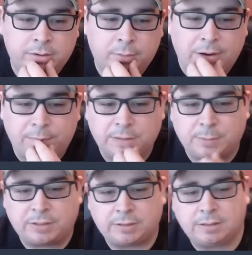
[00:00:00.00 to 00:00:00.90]
You're right. Free
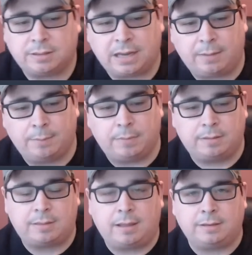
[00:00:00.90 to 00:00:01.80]
speech isn't the same
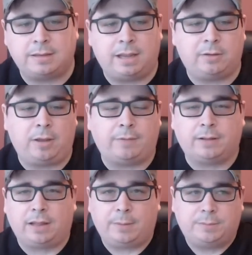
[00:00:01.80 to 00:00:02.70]
as saying you have
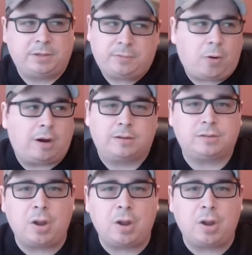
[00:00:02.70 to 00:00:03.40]
to like my speech. Of course.